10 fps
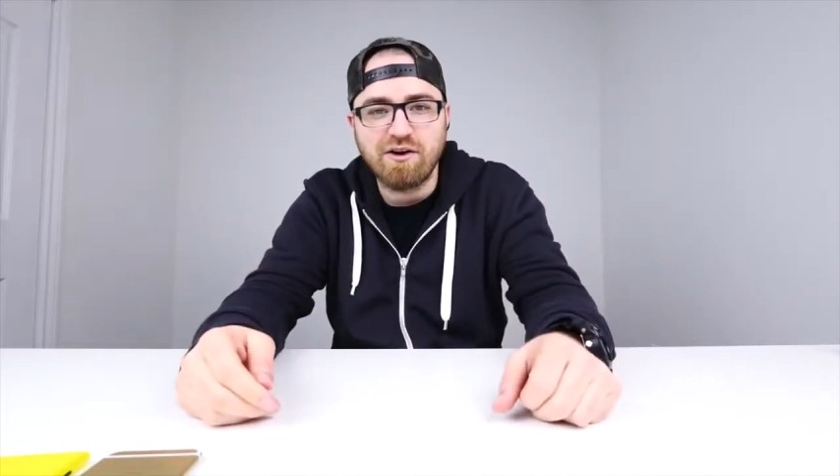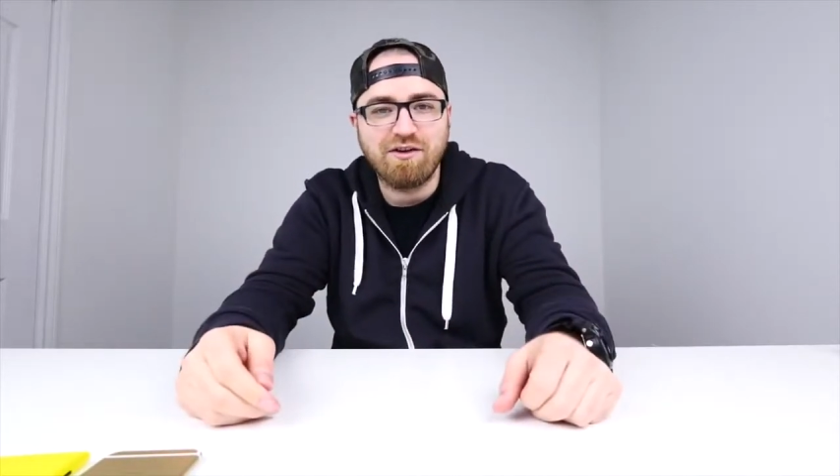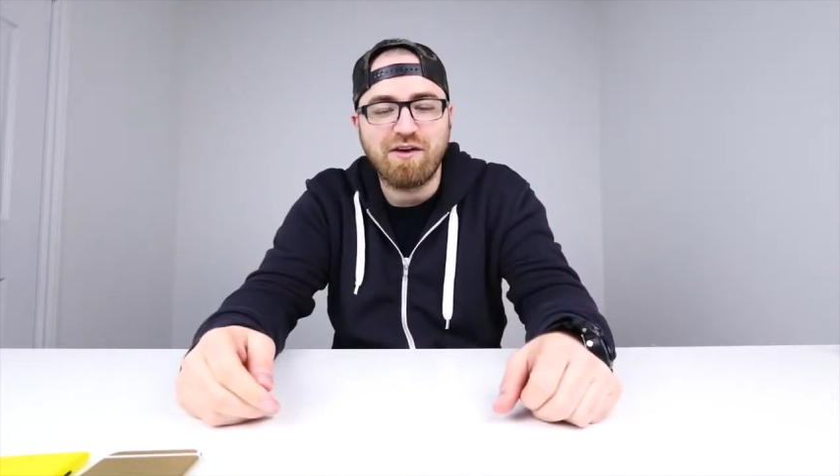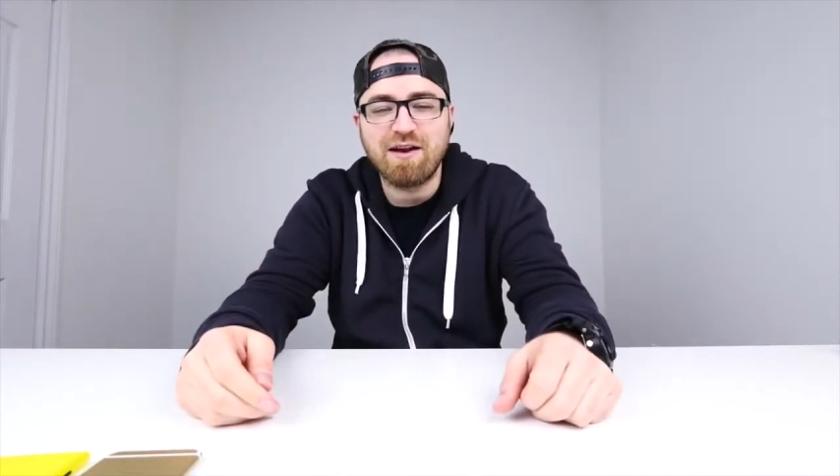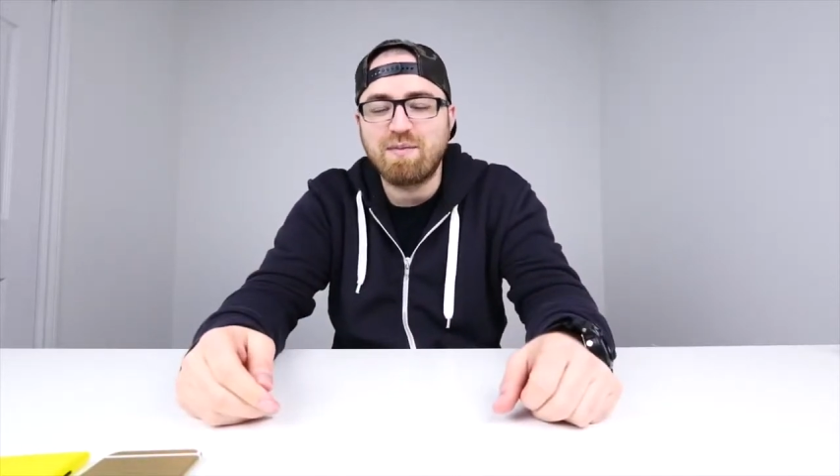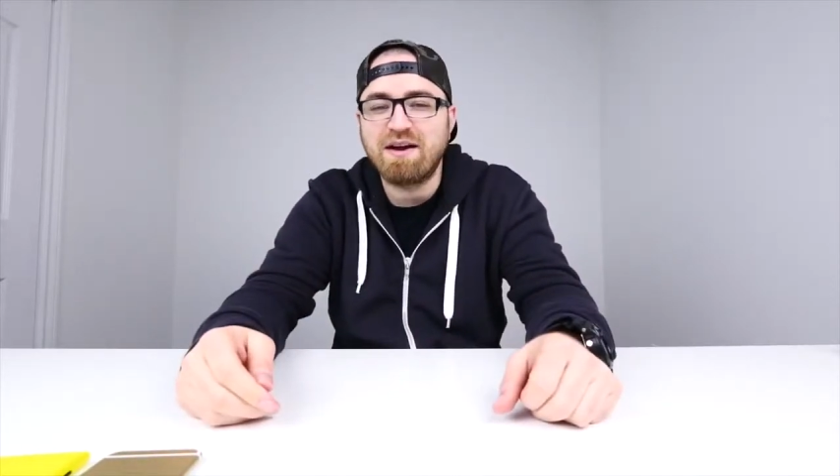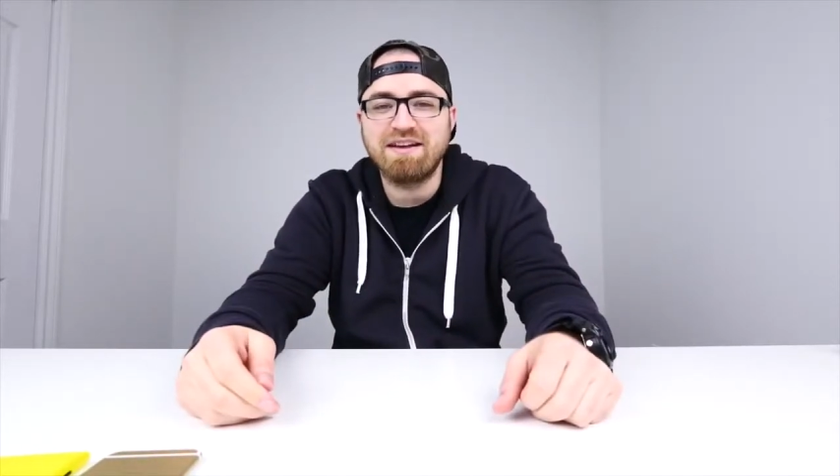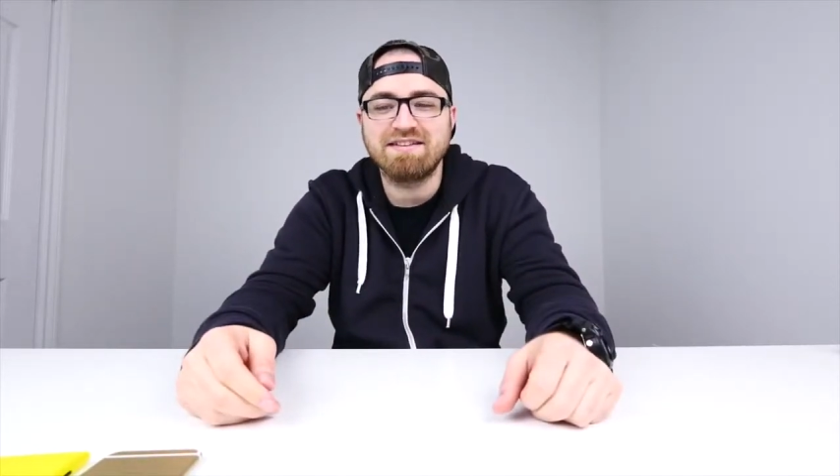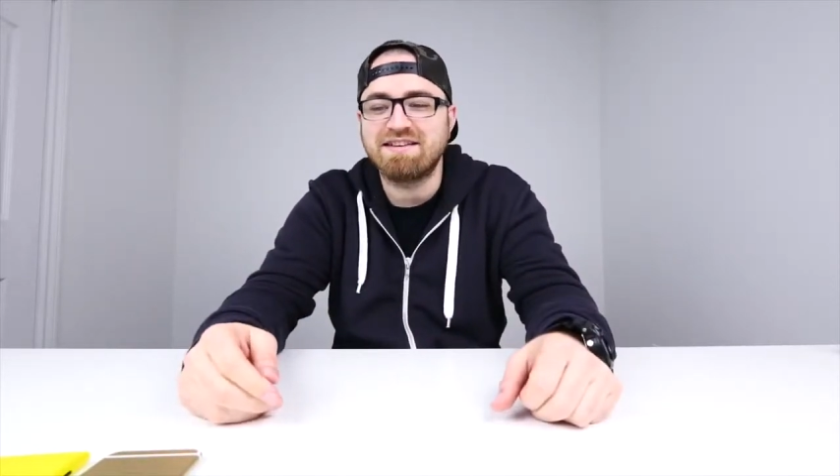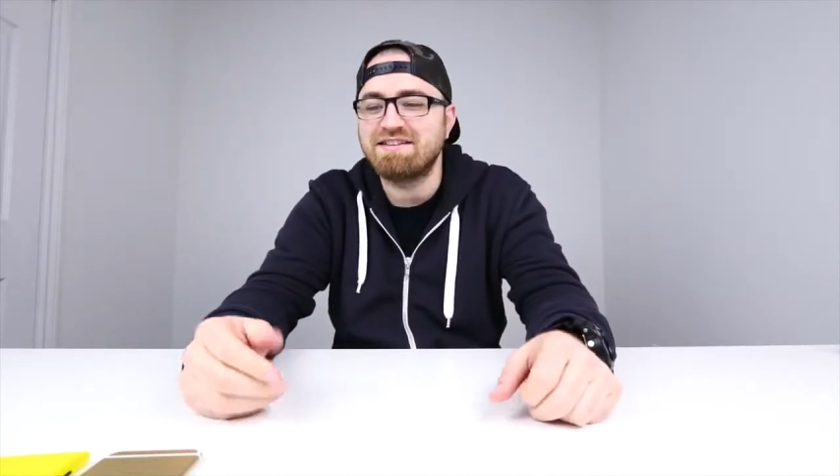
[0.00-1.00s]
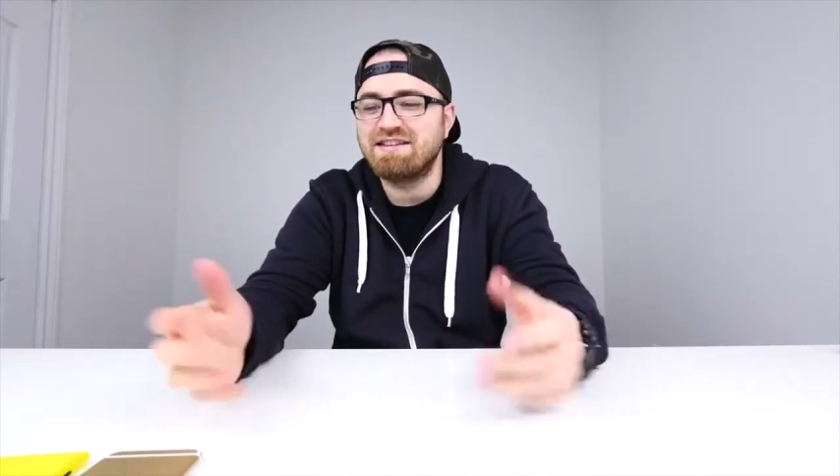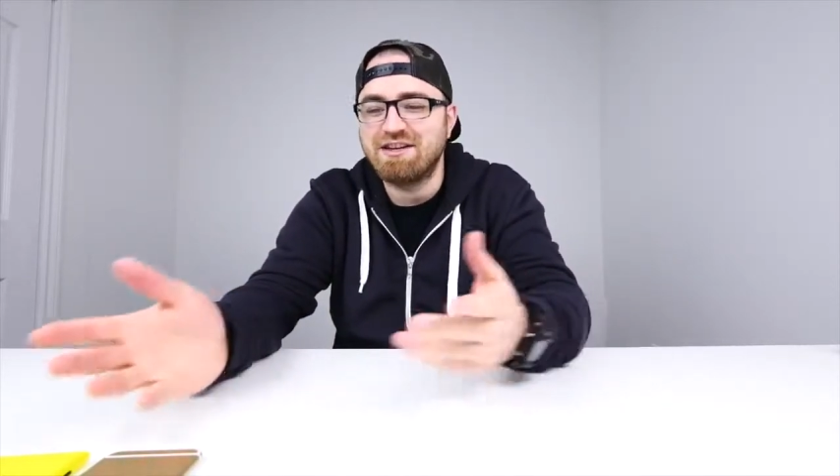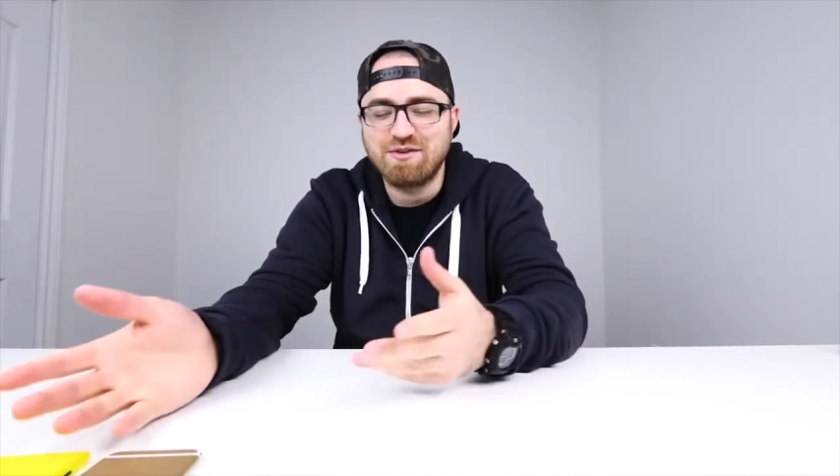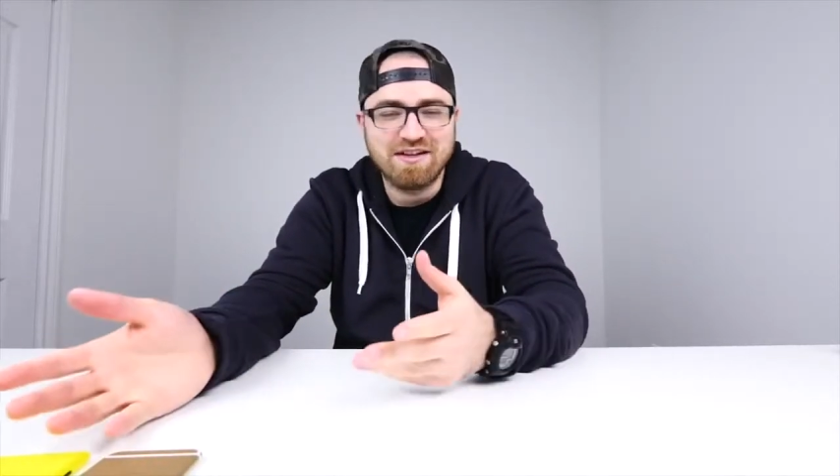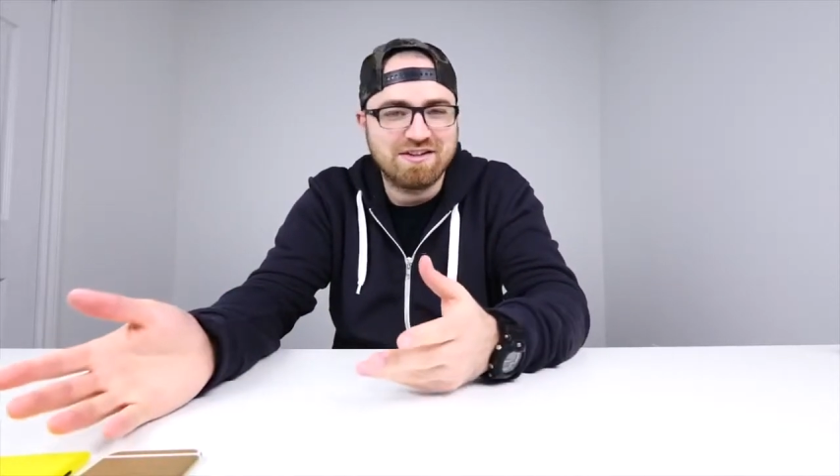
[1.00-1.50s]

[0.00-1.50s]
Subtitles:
if anybody is continuing